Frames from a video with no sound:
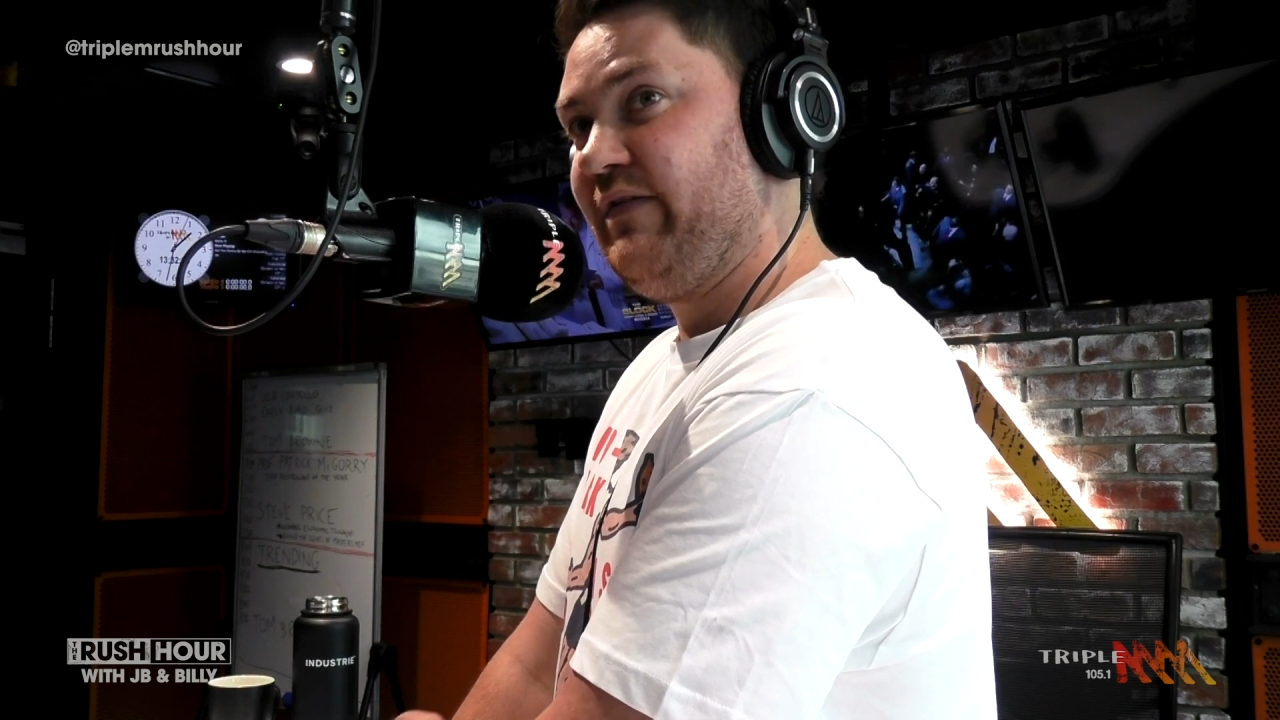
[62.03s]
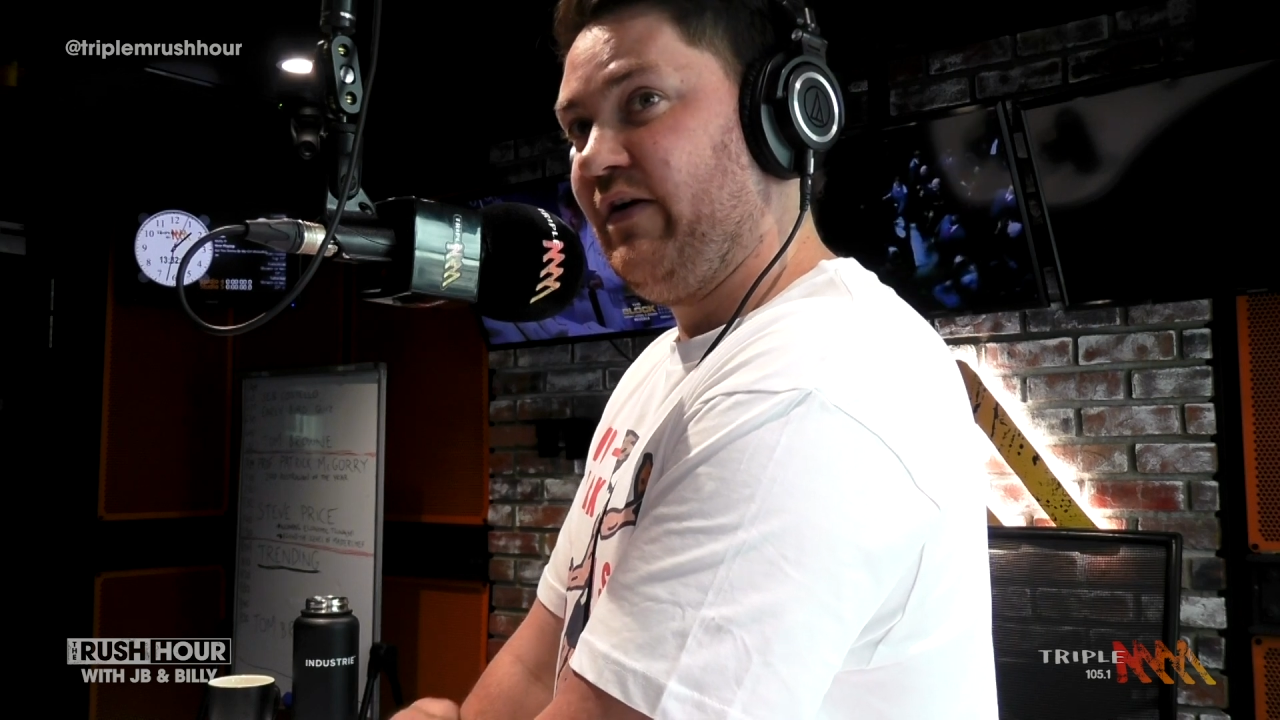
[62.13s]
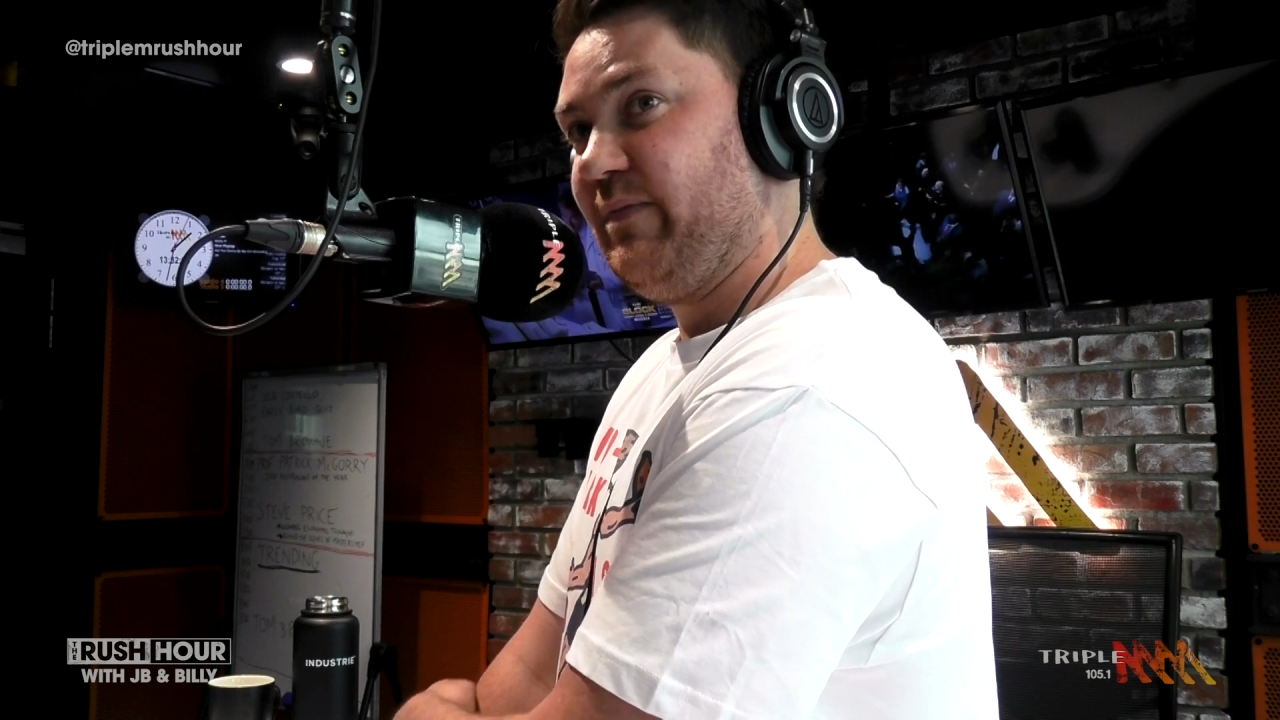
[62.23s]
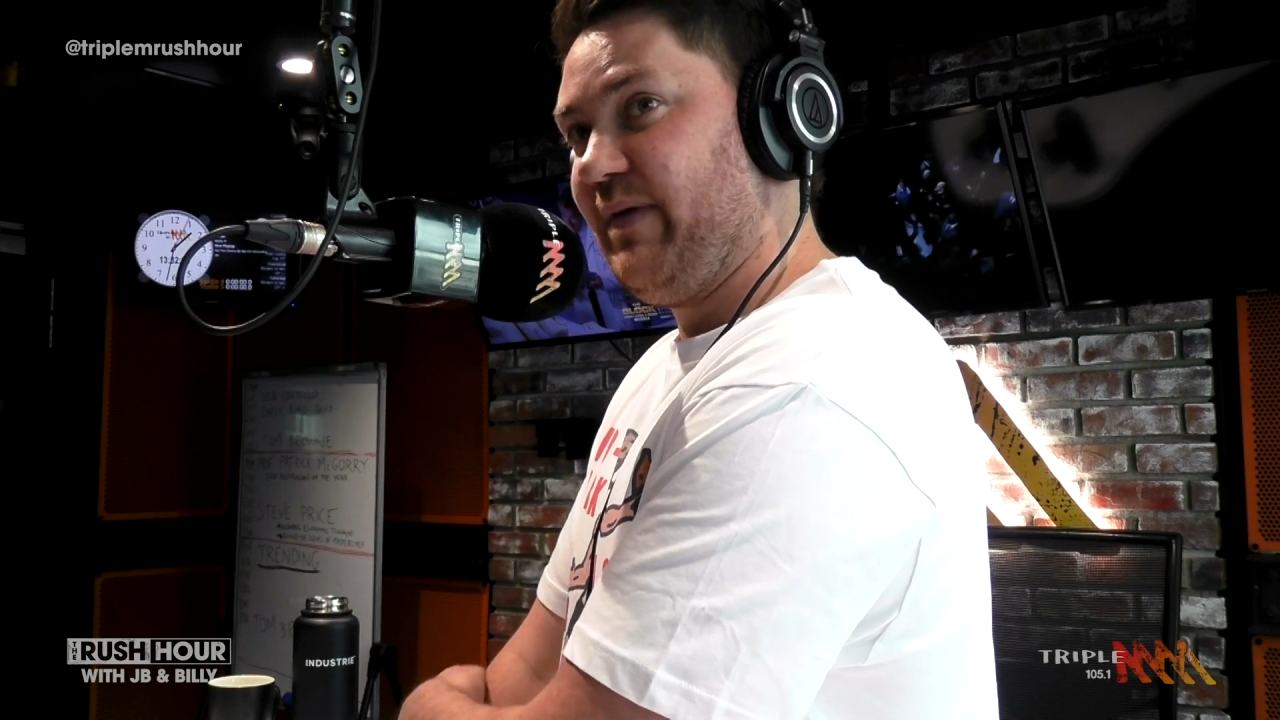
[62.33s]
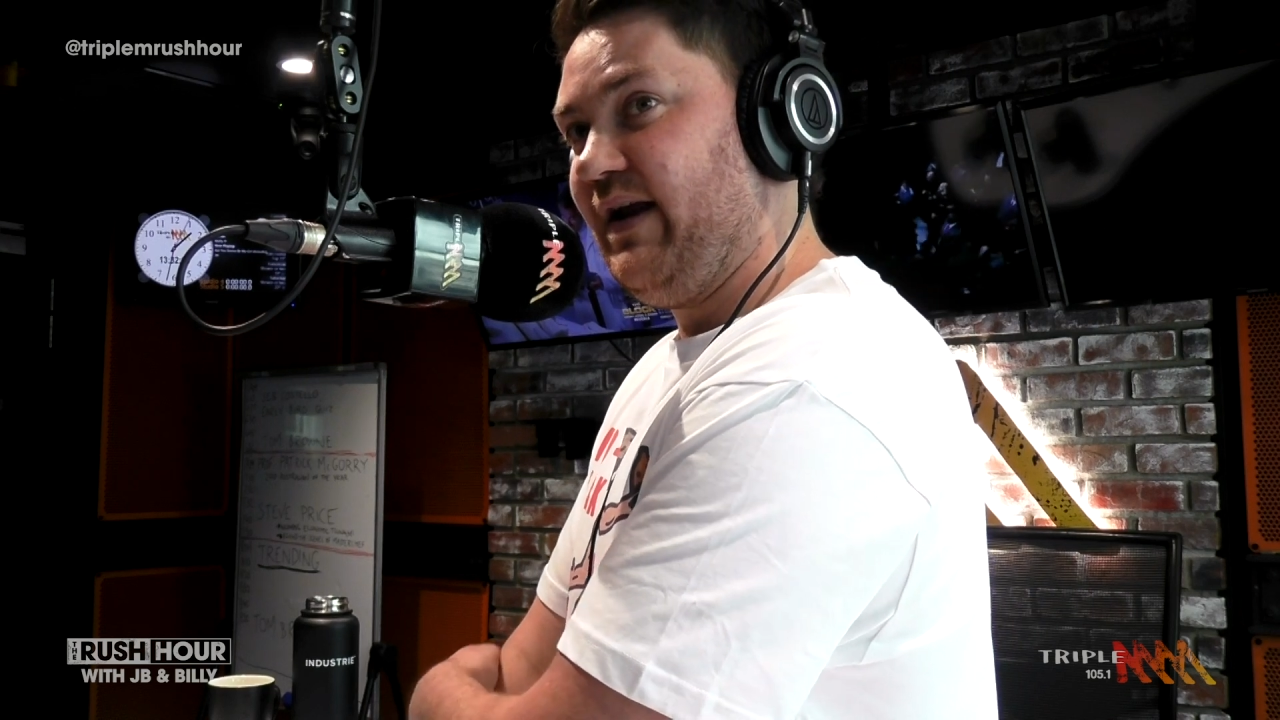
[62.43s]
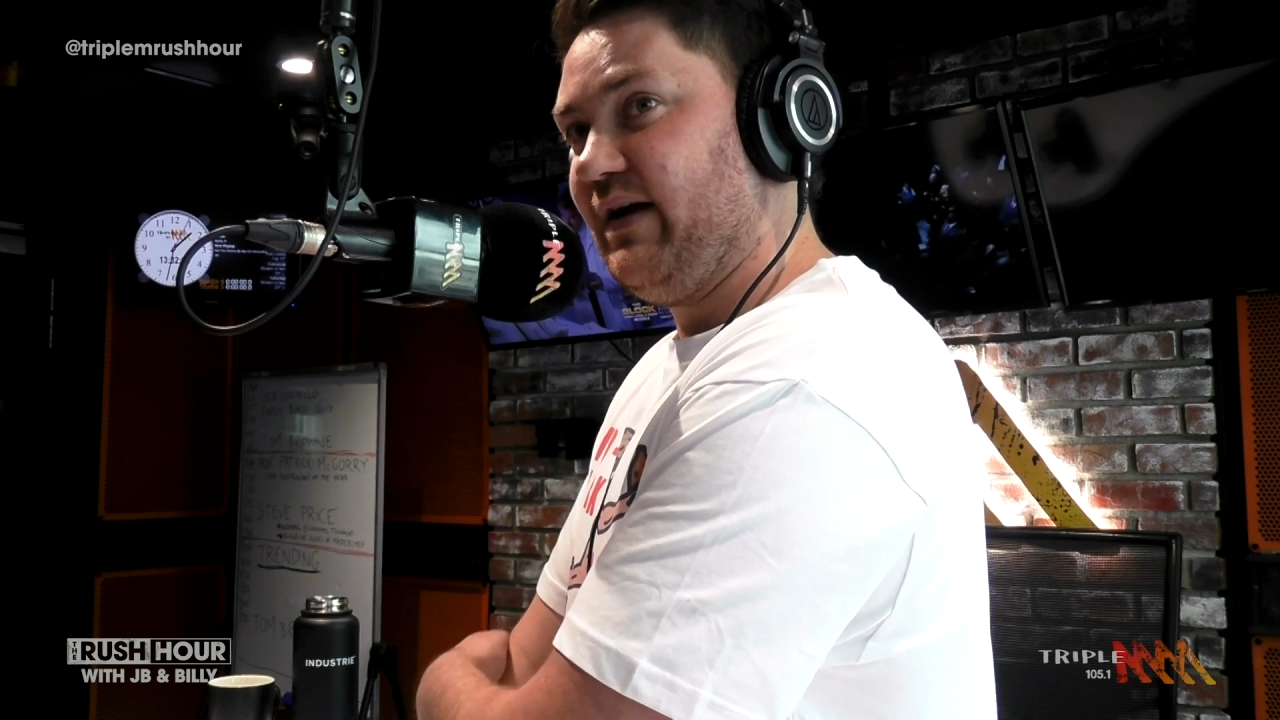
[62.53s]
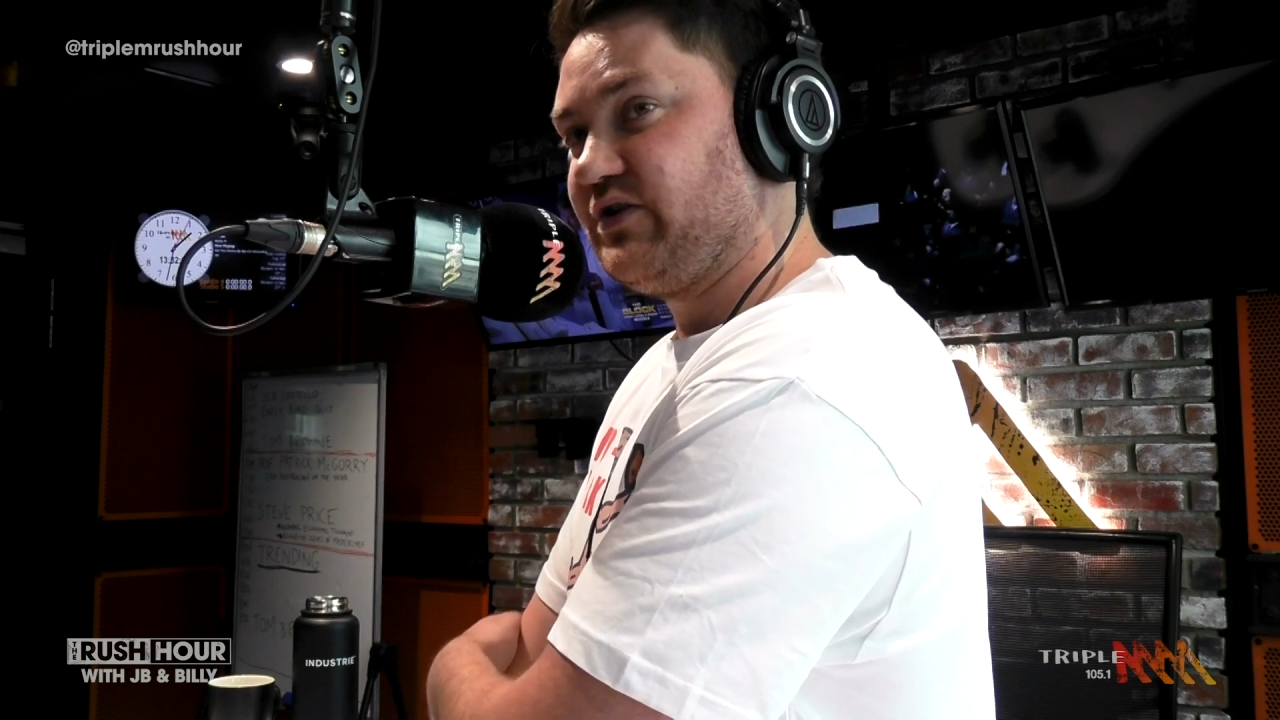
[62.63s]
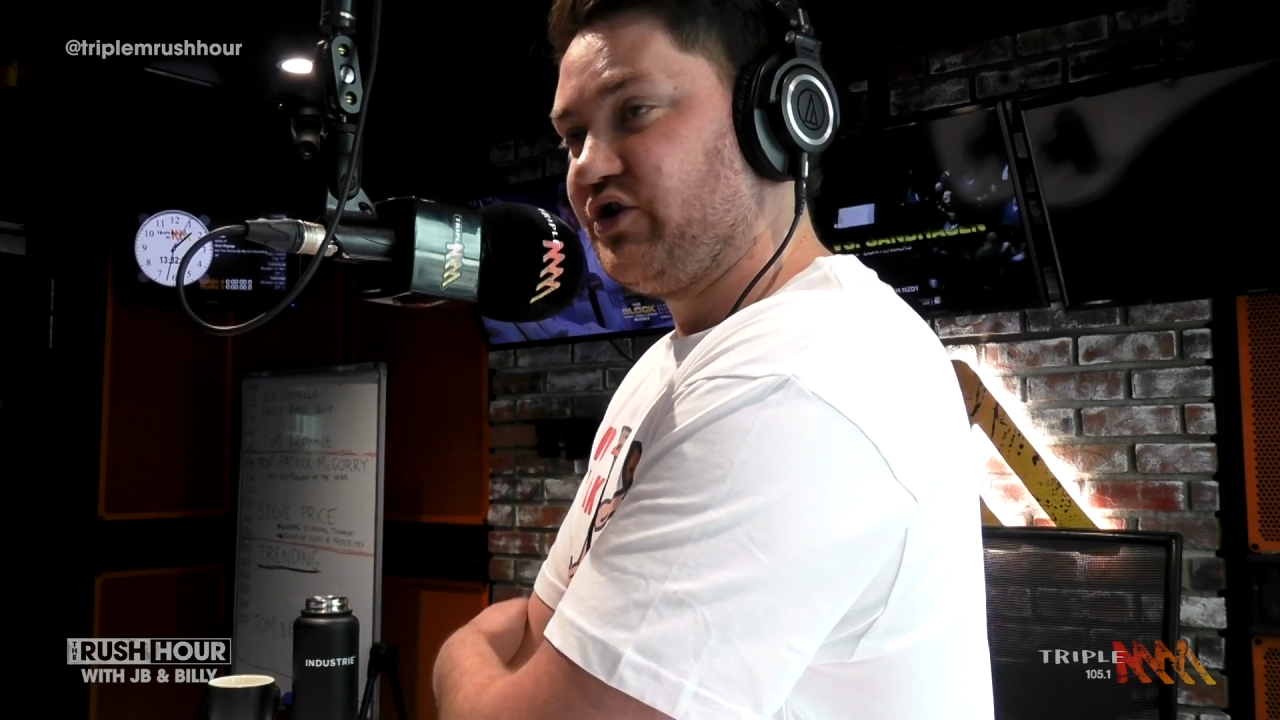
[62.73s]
Eric Banner, cool.